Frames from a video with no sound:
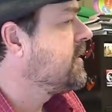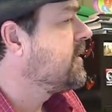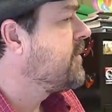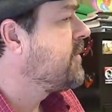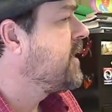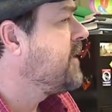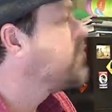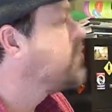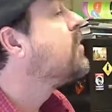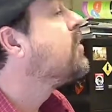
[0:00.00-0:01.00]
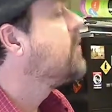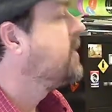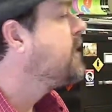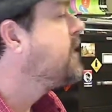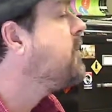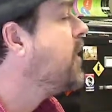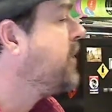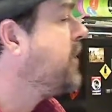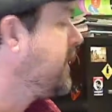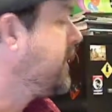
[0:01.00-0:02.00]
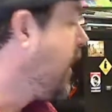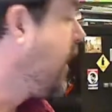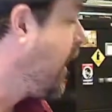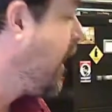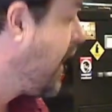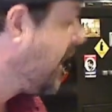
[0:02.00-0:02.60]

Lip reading: Here, buddy. Here, buddy. Yeah.